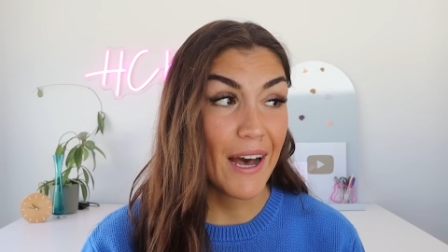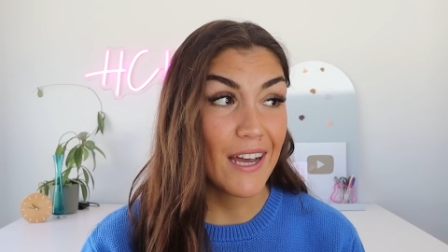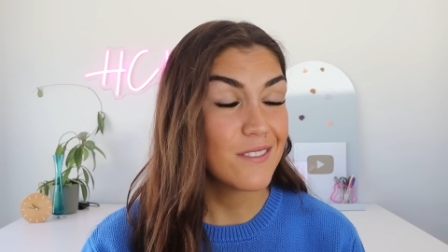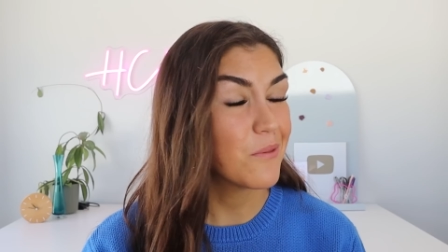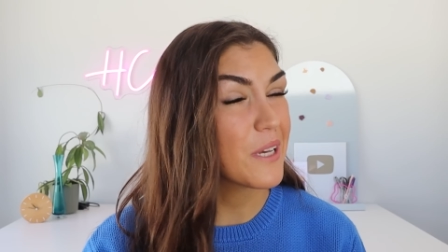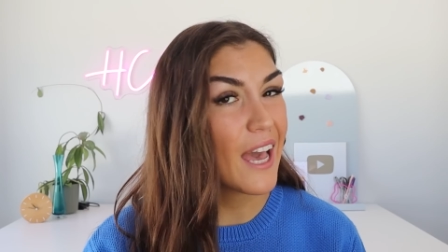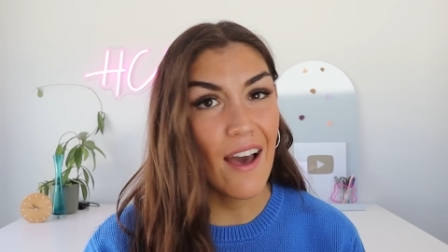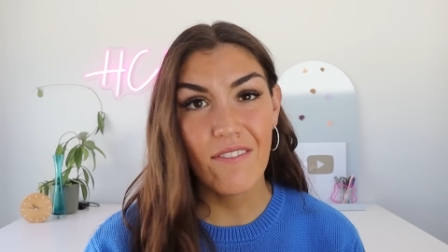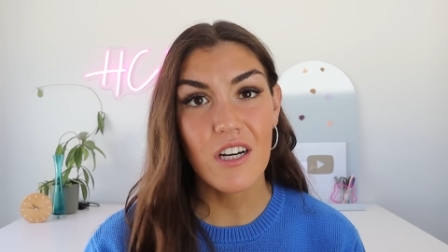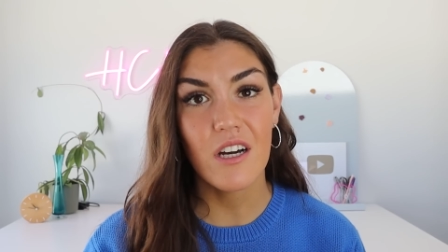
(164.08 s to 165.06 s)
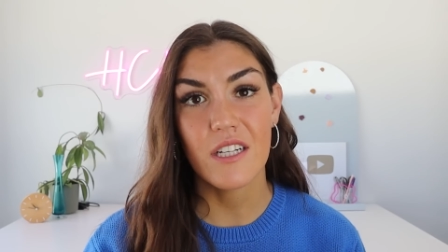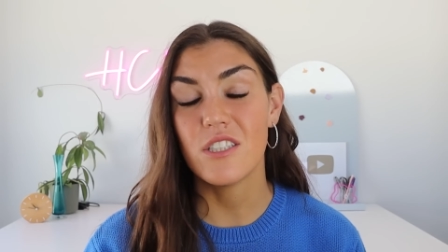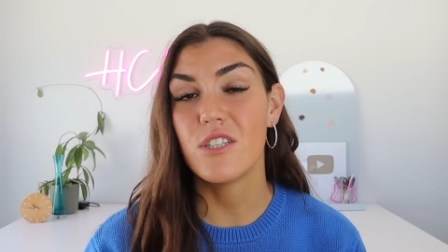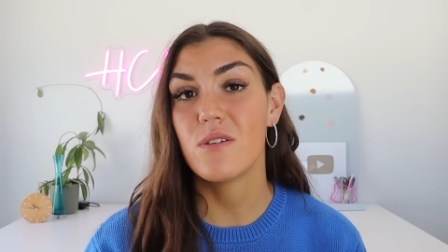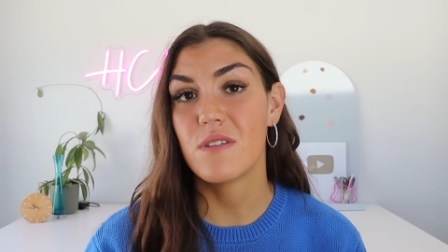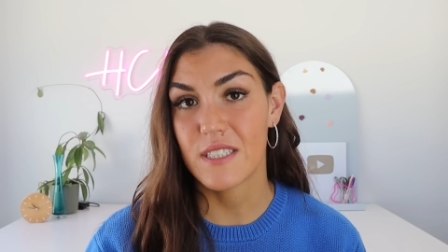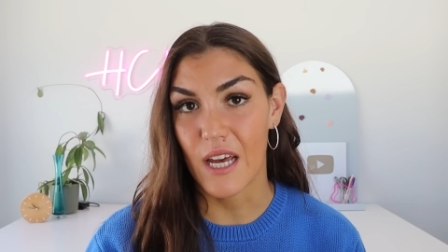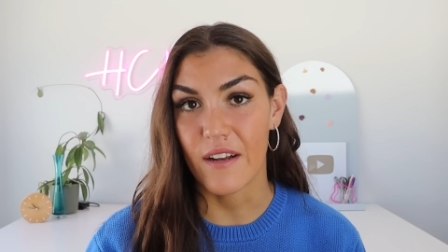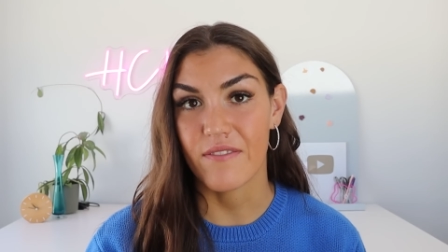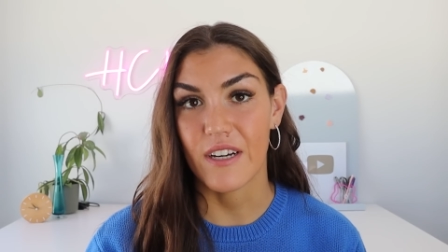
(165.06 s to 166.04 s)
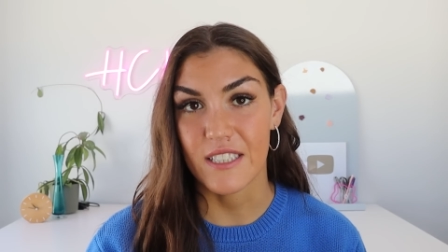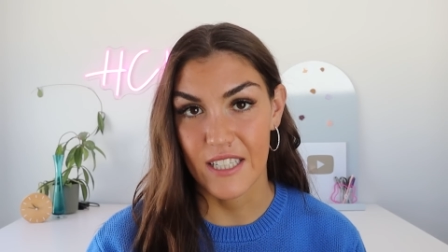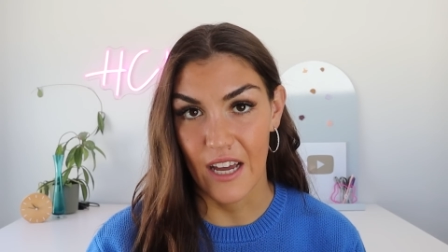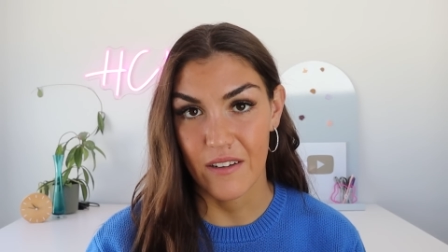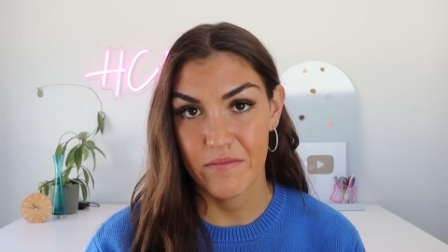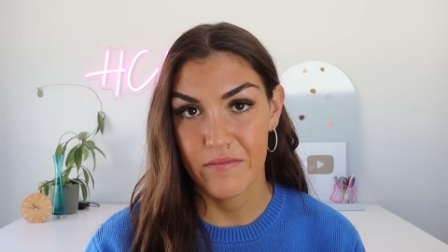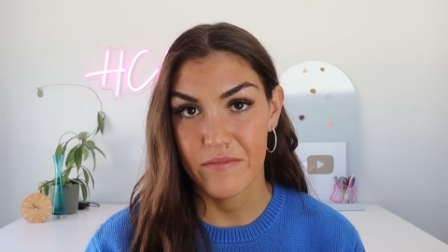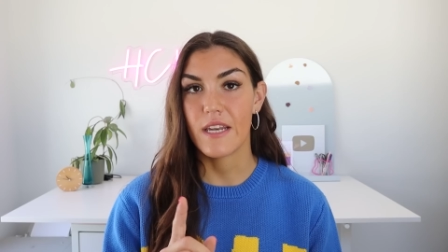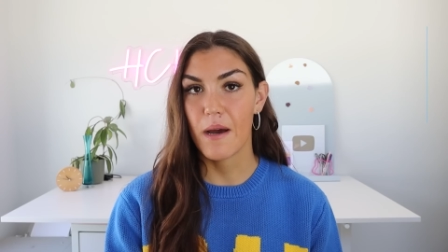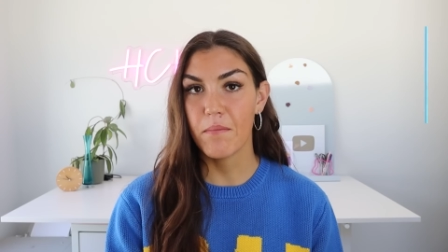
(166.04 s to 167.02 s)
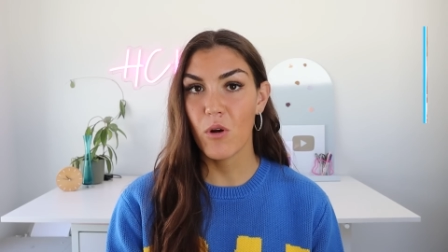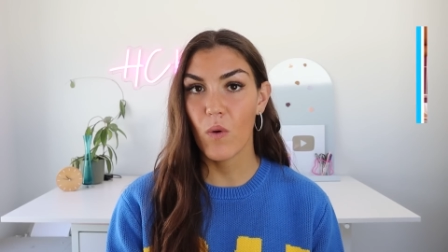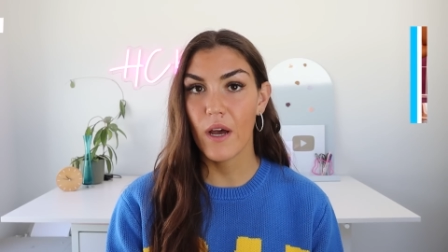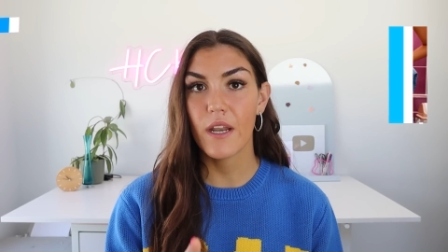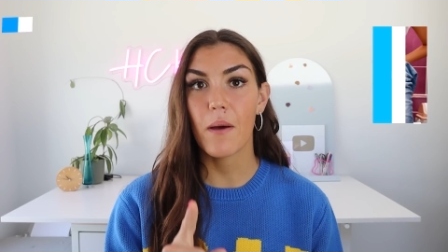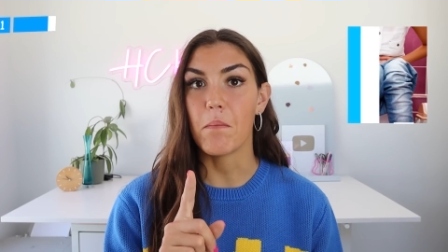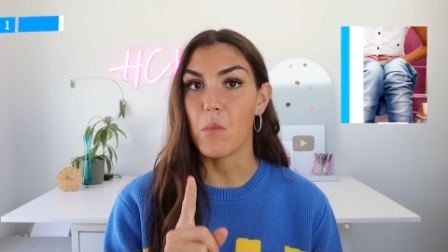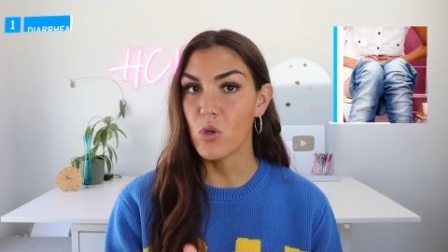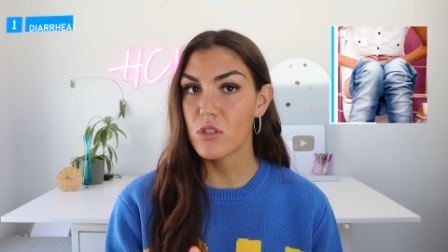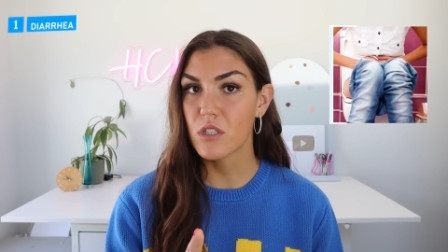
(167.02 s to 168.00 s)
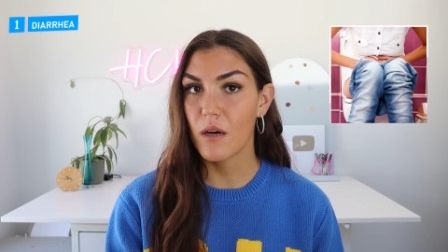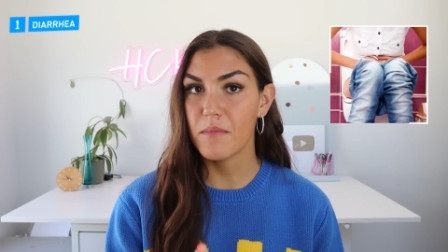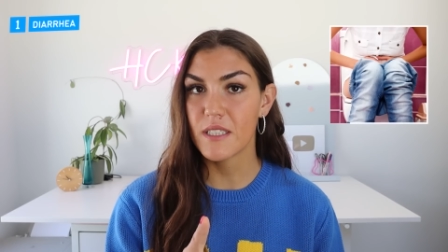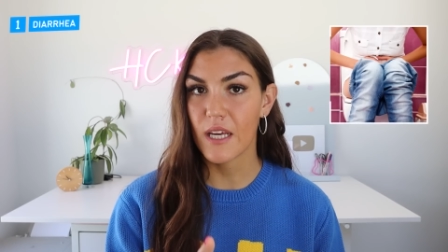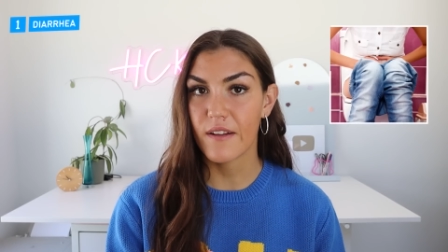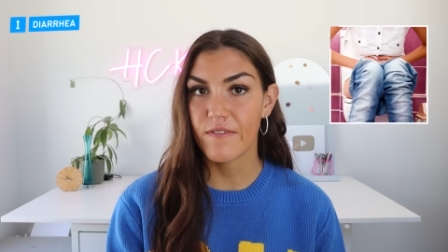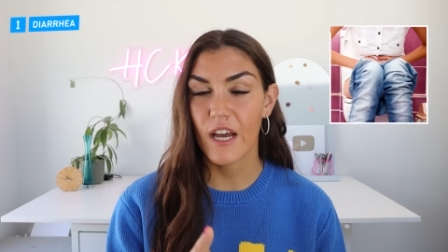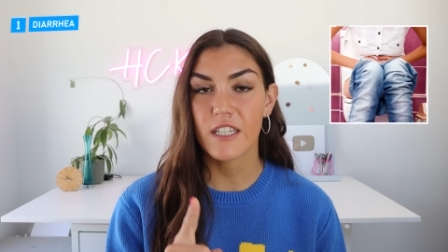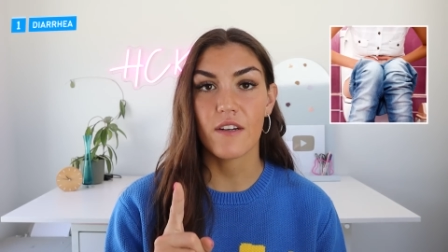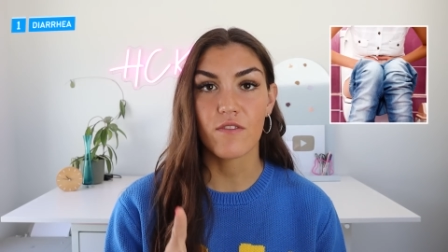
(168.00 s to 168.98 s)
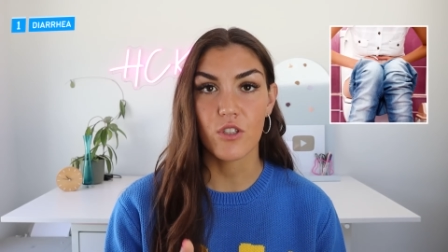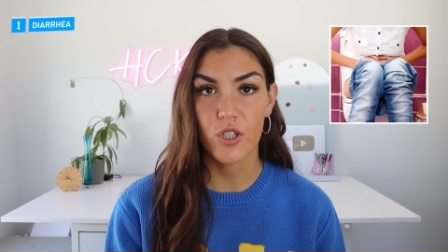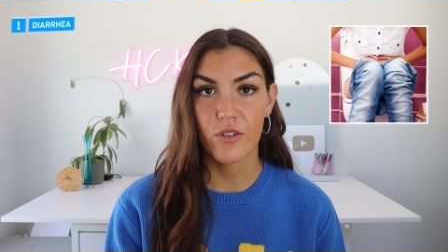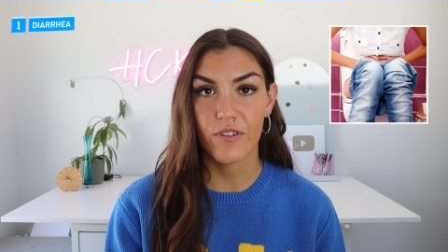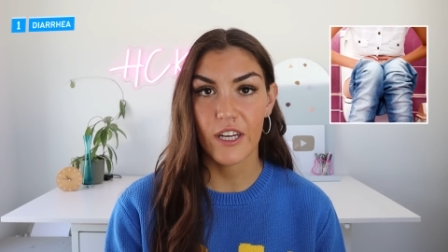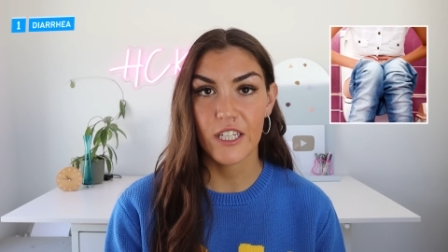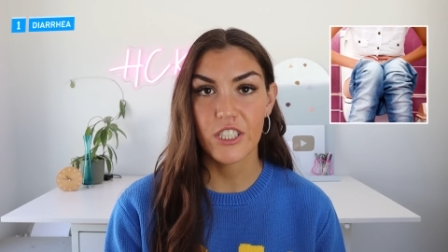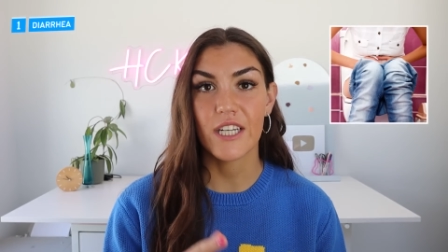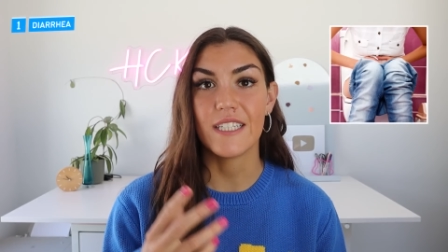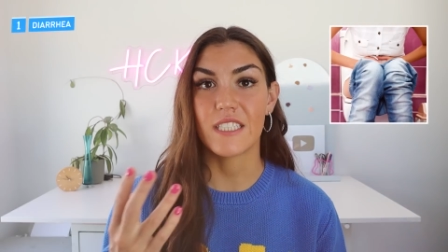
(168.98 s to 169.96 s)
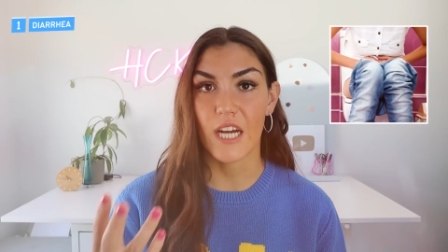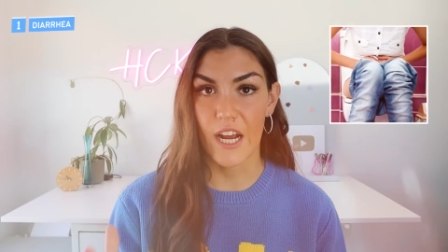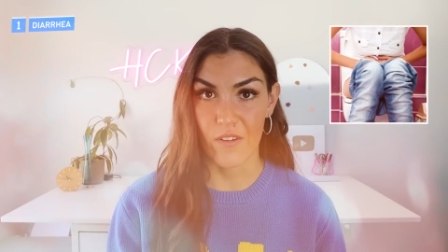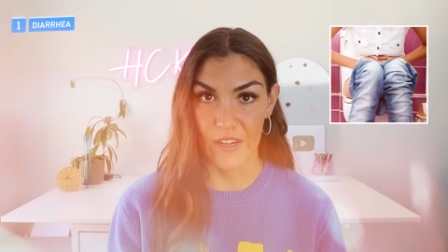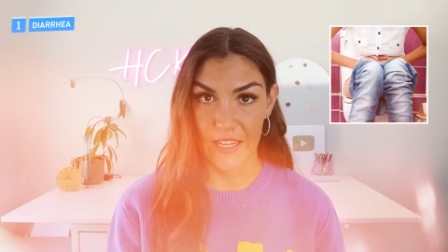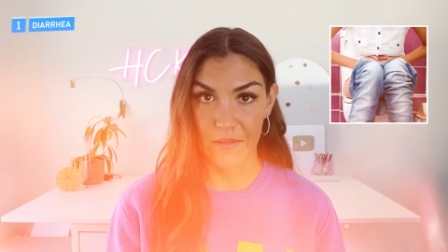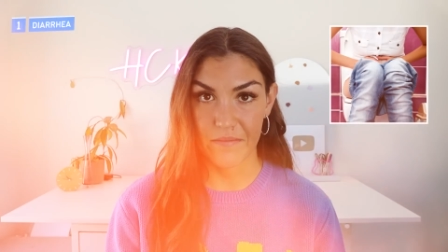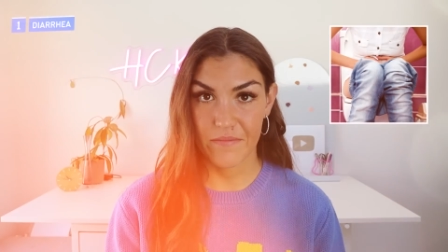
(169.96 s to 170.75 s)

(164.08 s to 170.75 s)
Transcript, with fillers: but we haven't got into the side effects yet. The number one most common side effect of glucophage is diarrhea.